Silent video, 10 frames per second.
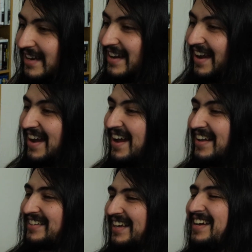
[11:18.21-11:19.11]

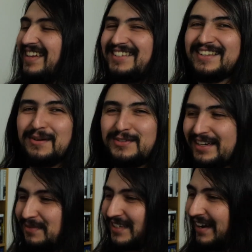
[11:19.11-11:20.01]
Yes! They snubbed
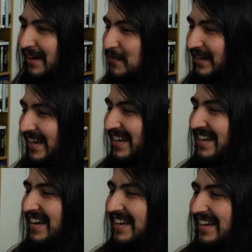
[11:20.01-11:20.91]
James Cameron!
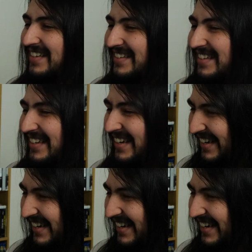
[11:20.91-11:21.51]
Yes!